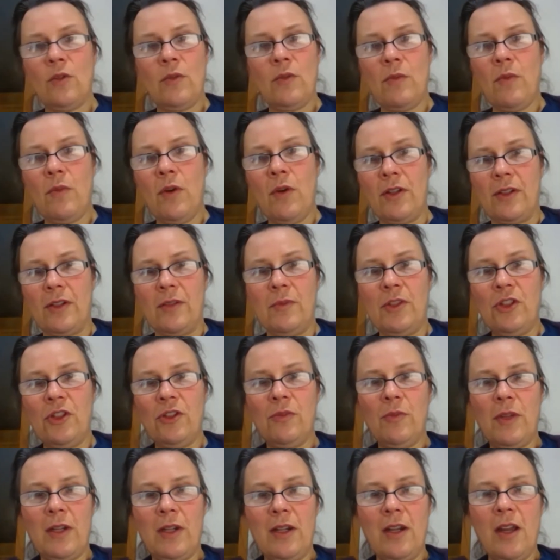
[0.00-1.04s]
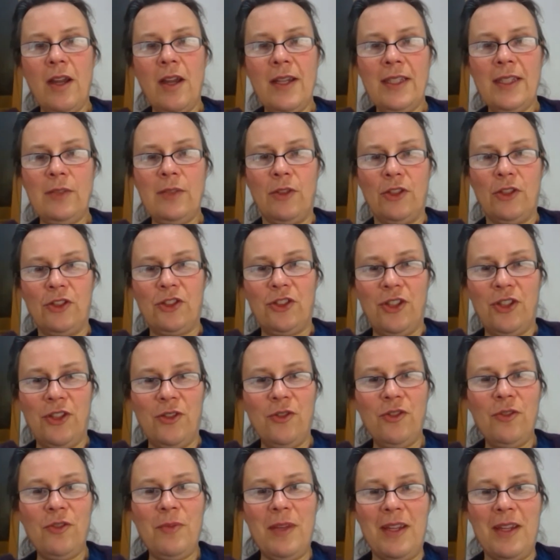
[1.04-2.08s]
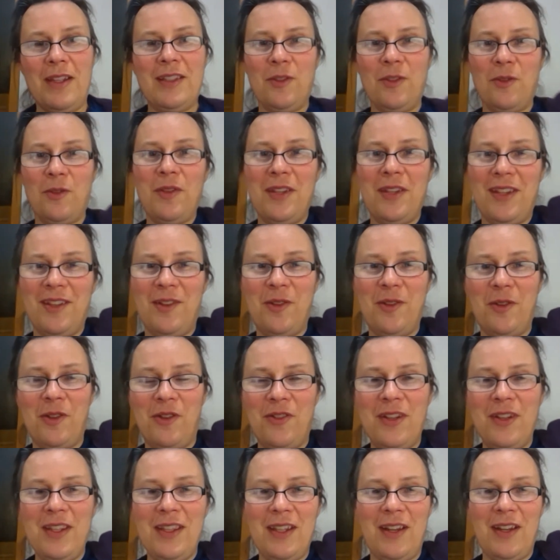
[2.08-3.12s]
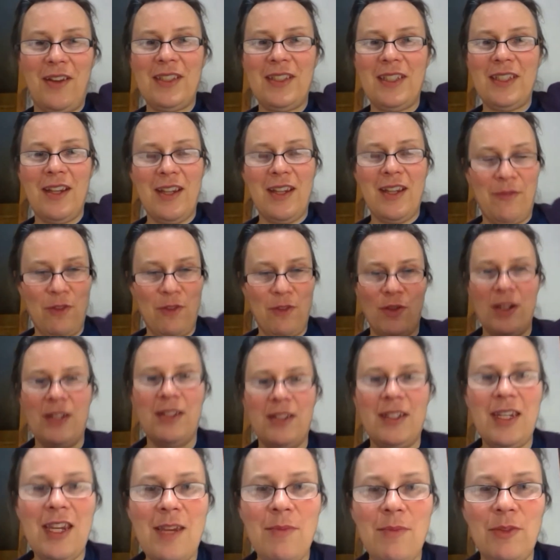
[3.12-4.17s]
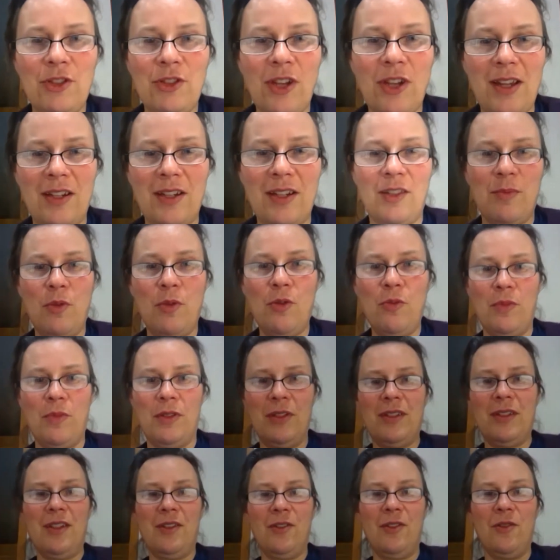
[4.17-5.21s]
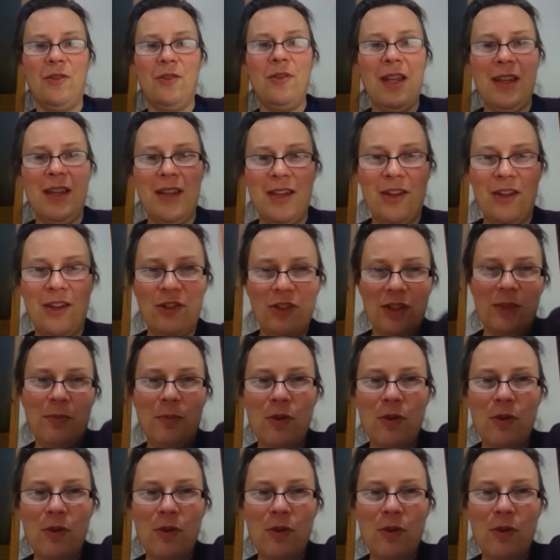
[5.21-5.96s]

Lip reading: what we want. We just want a light switch, you know what I mean? So, you know, you're in there. It's like if you're in Teams chat at the moment, you know, you just